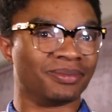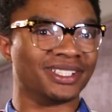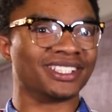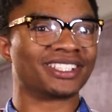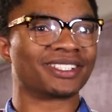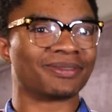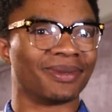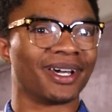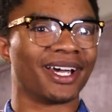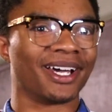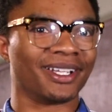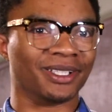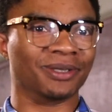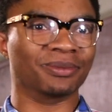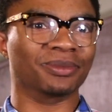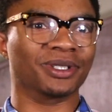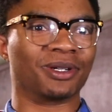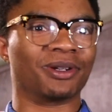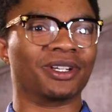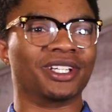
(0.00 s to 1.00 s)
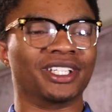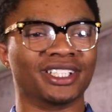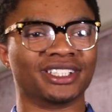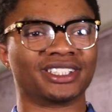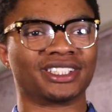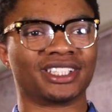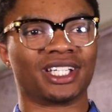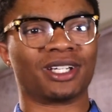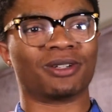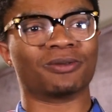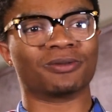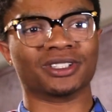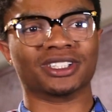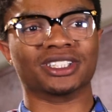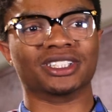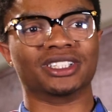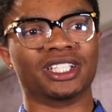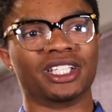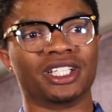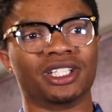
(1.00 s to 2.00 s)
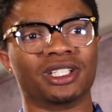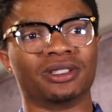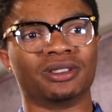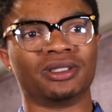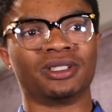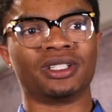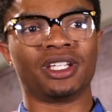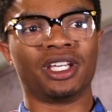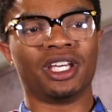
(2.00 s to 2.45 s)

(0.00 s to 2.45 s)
be smiling, but on the inside I'm really down.